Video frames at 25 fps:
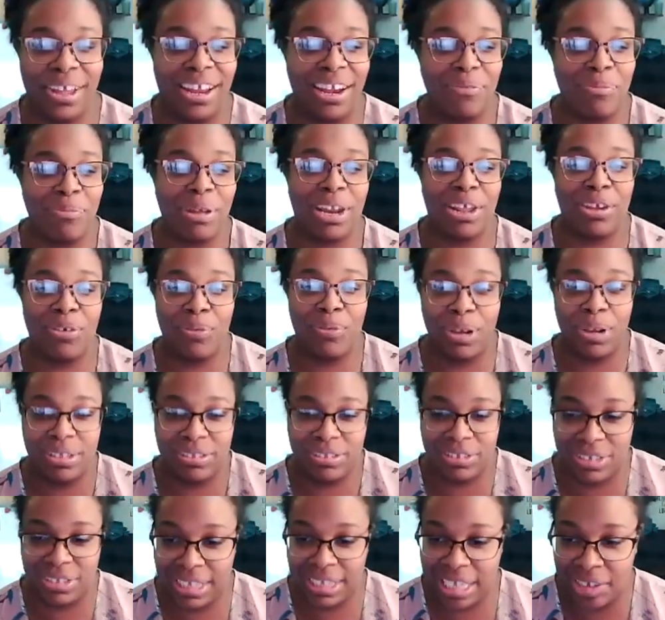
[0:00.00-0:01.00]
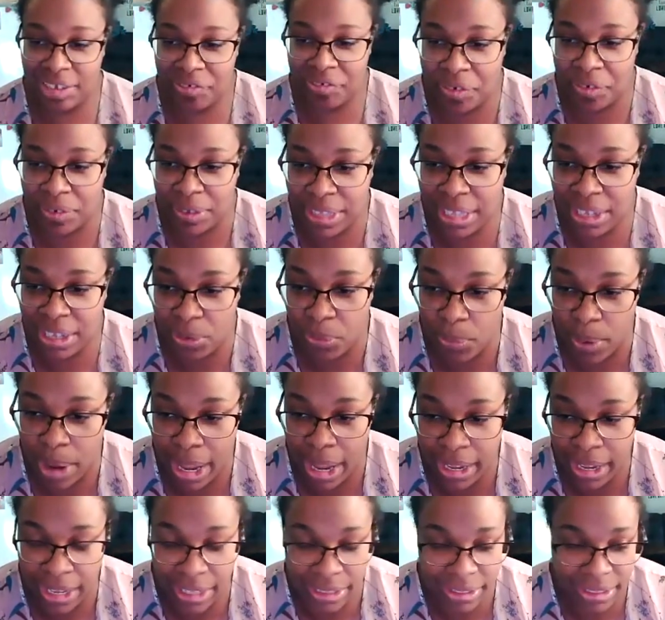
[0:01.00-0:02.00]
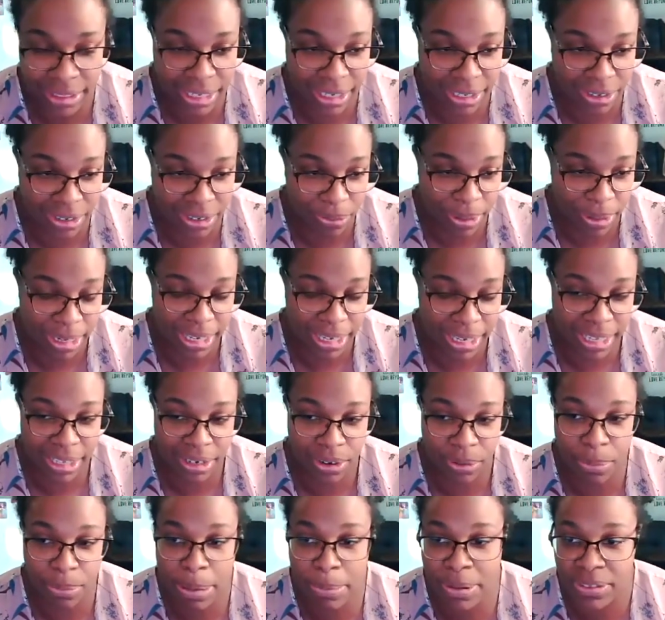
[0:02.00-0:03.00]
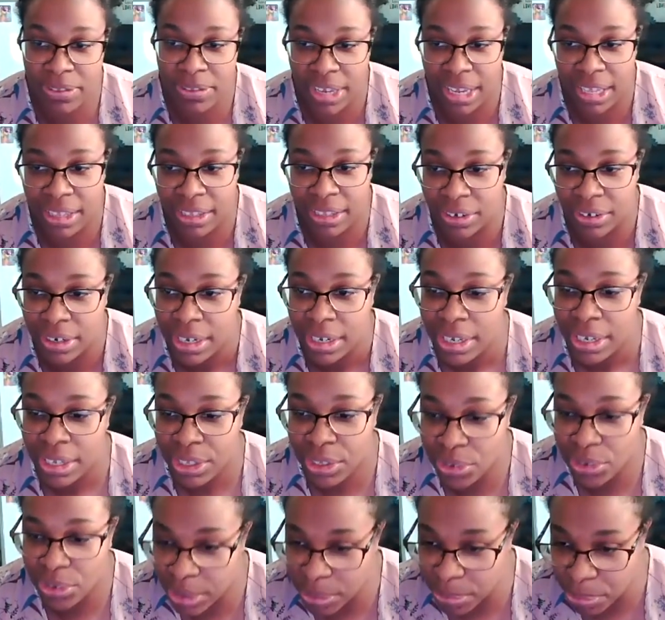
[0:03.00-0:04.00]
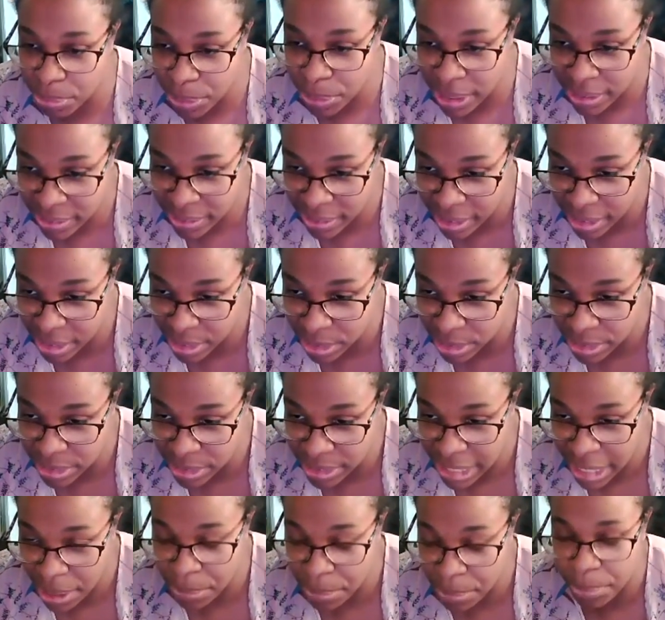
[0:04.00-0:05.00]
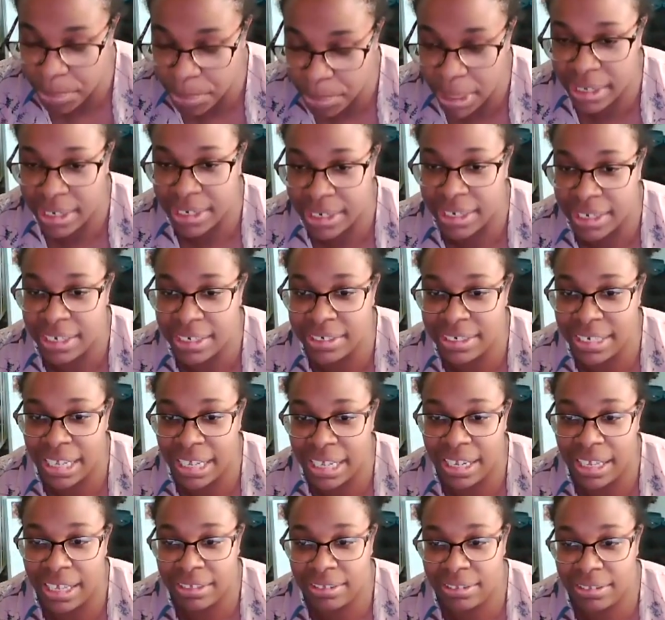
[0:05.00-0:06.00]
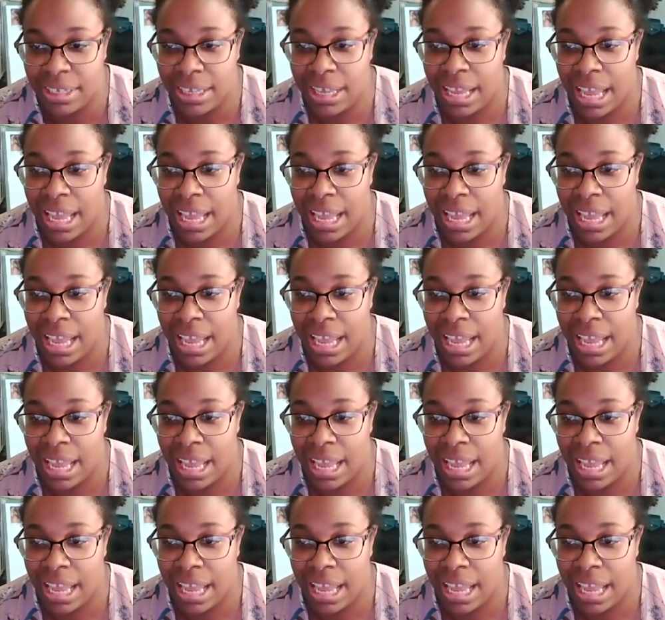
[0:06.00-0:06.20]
everybody wants to give a, get a whack at that, go right ahead. Or maybe Taylor, you can press the little sound button and then tell us